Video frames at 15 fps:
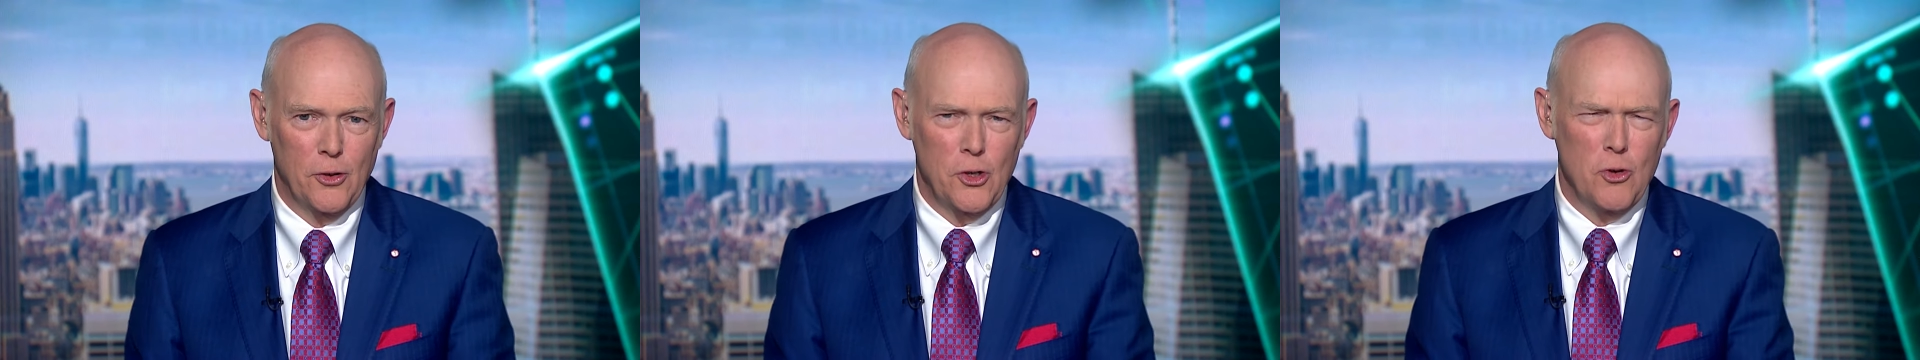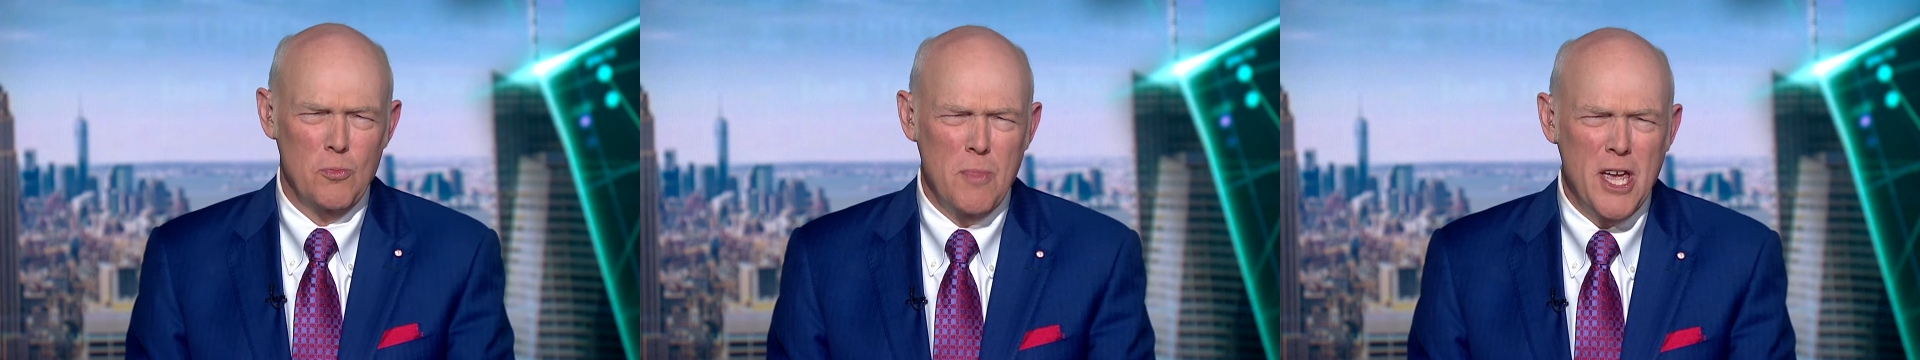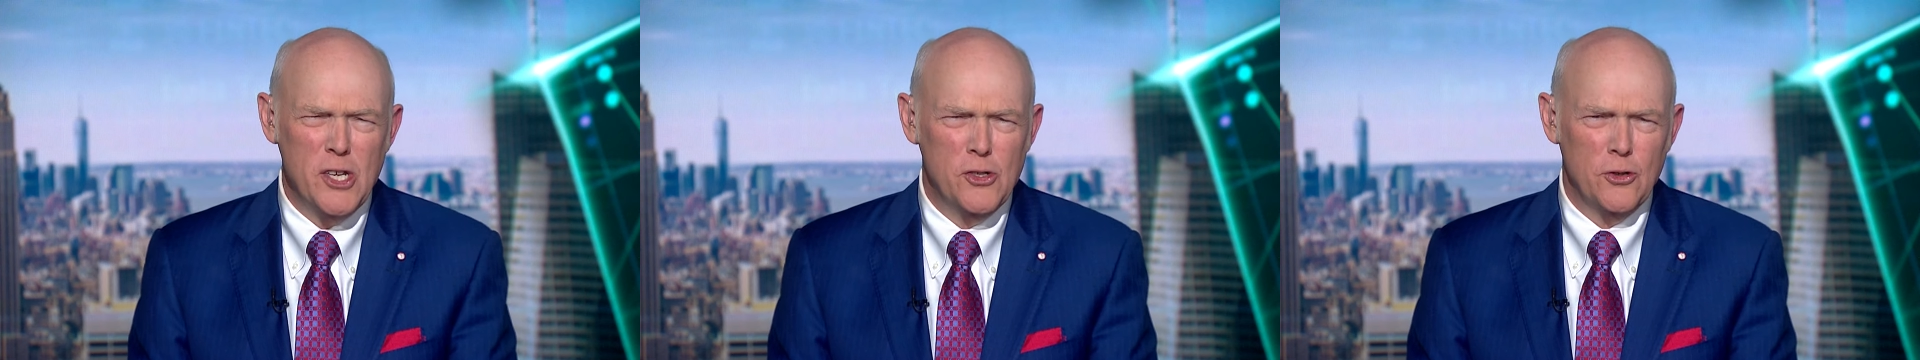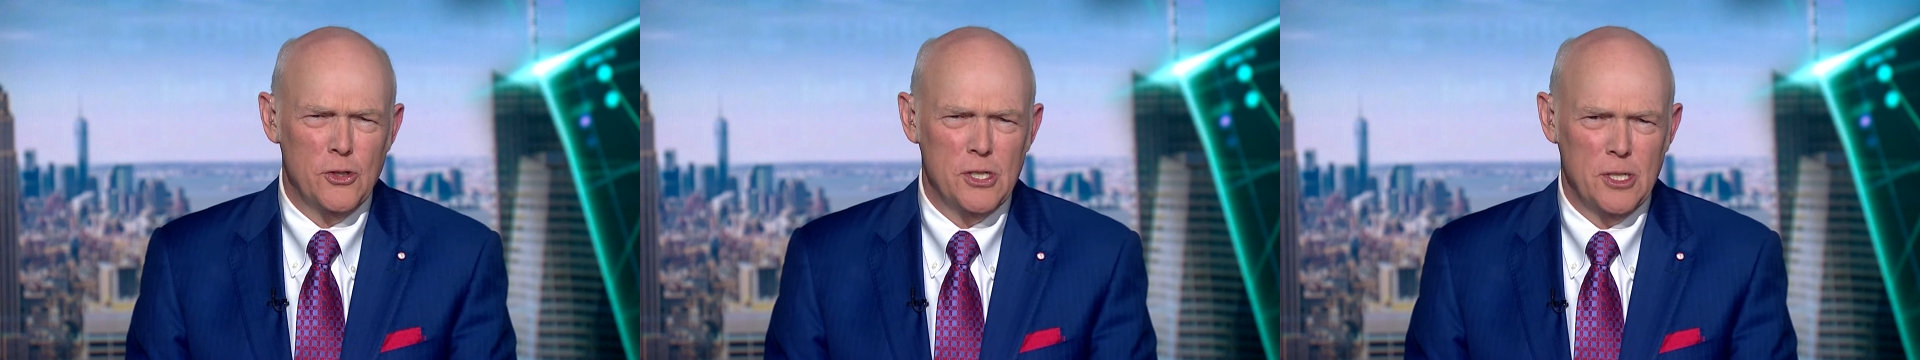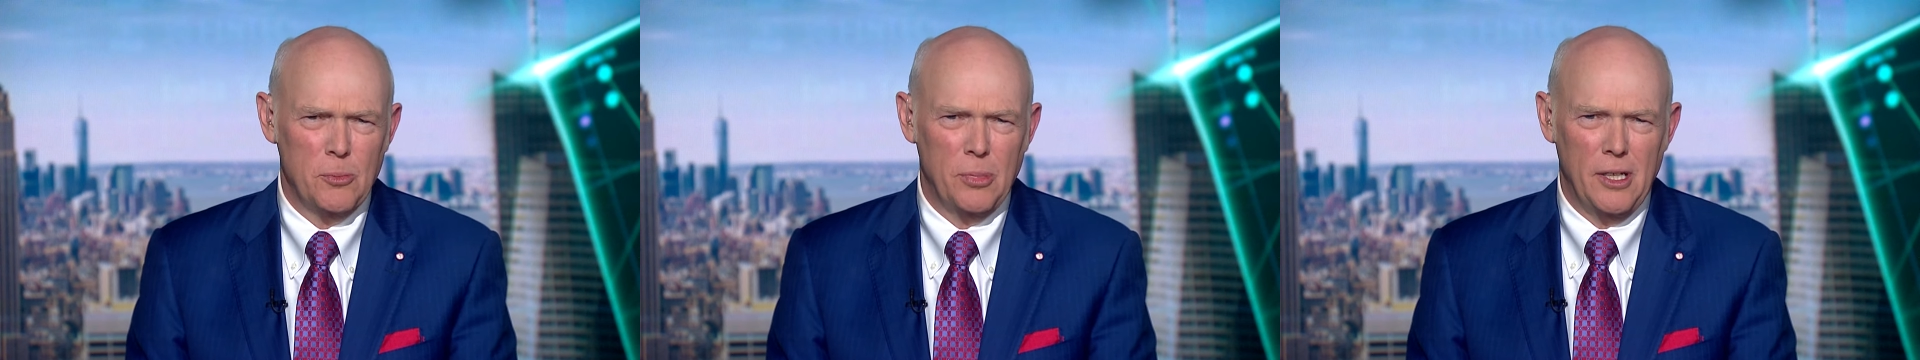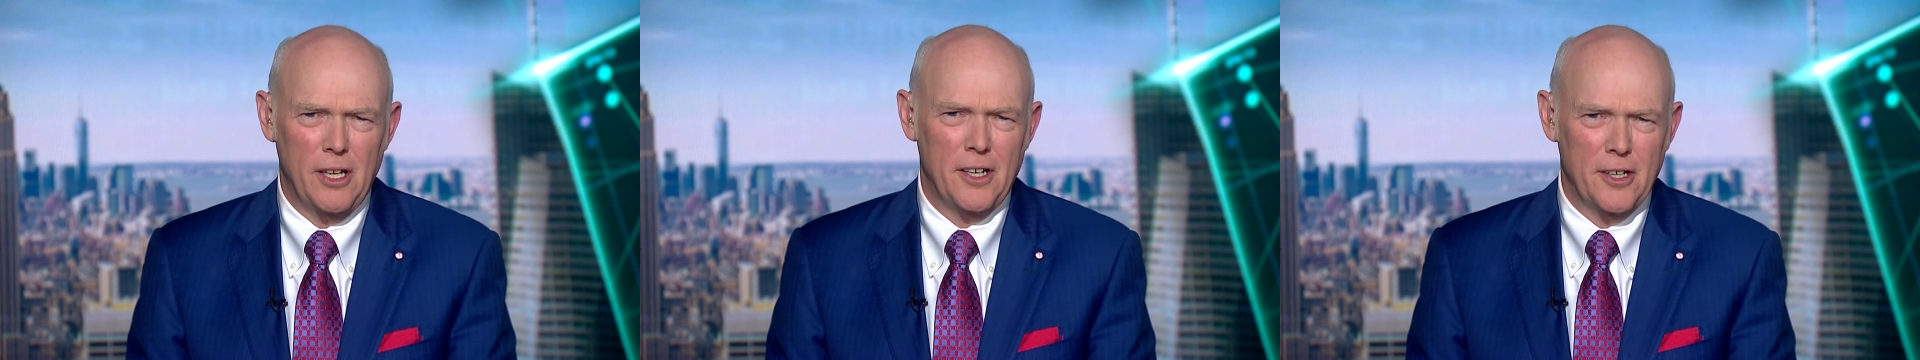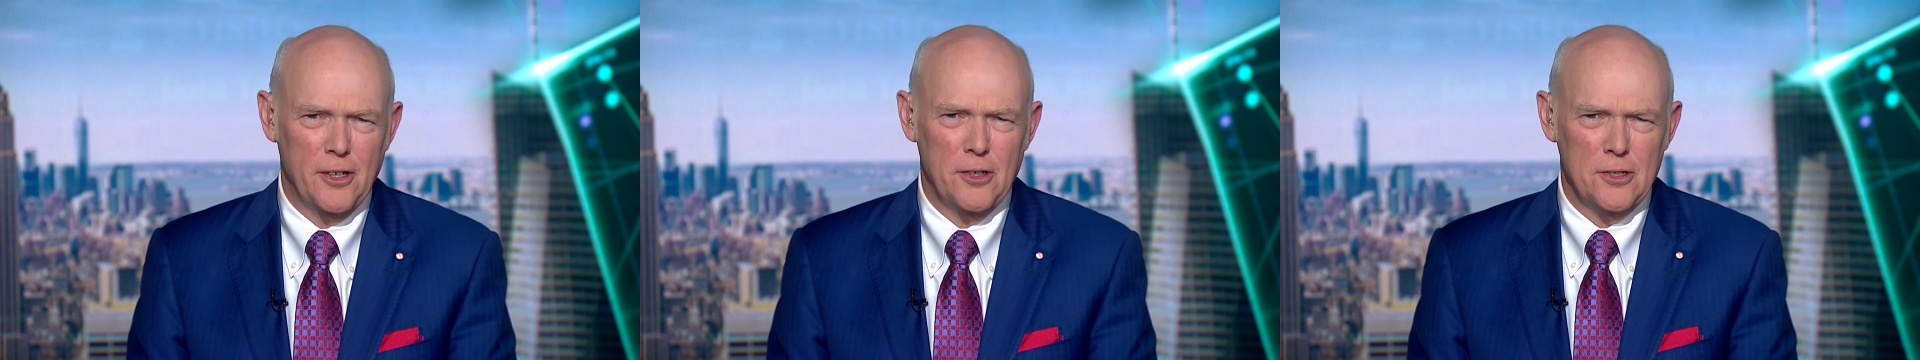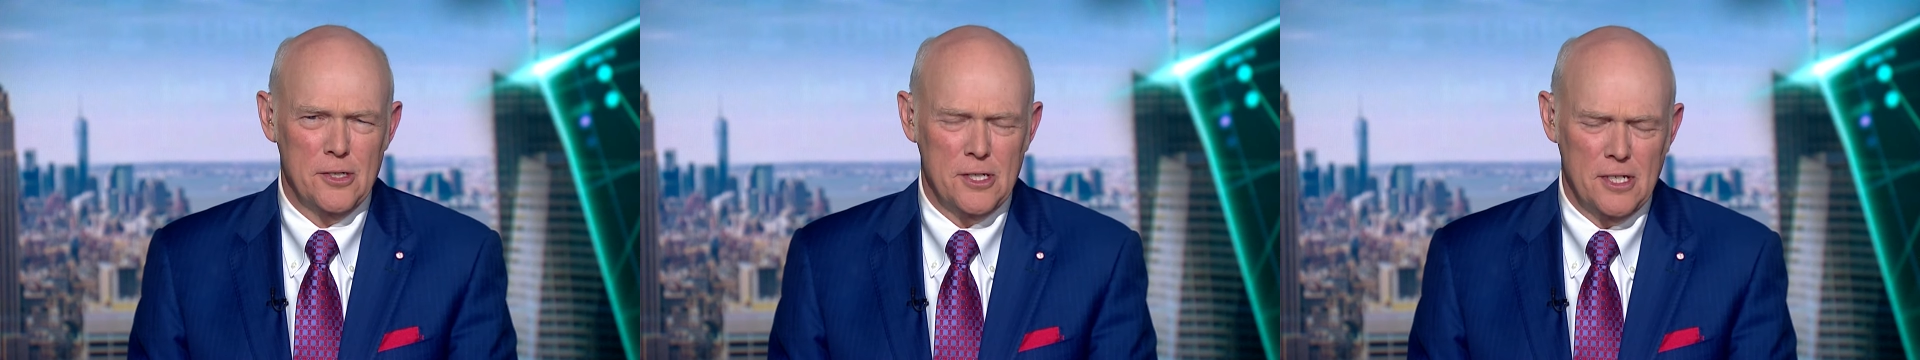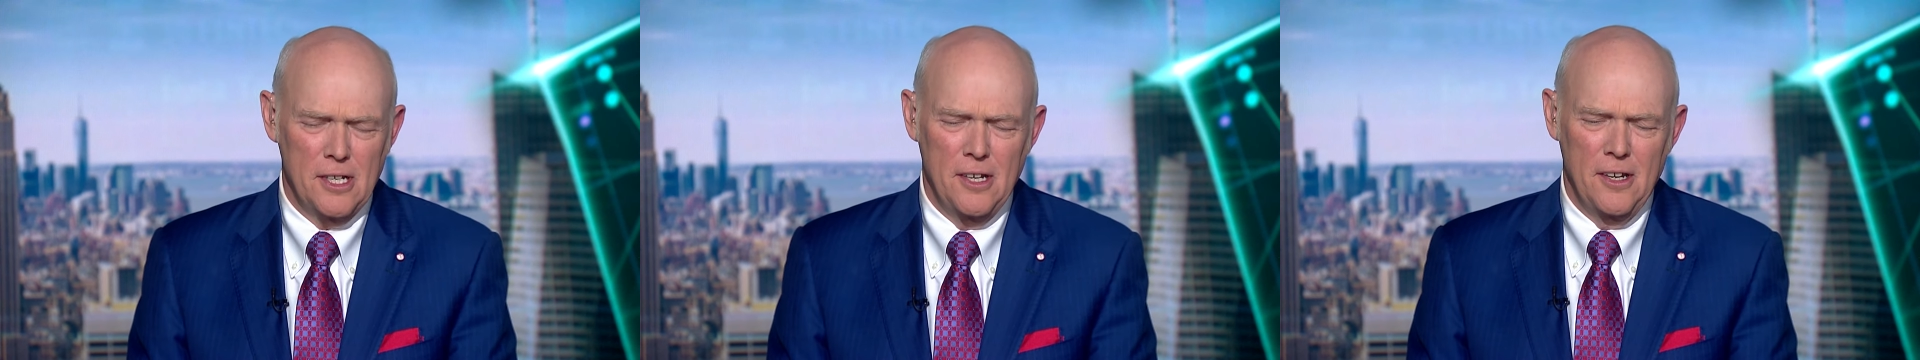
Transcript: your major suppliers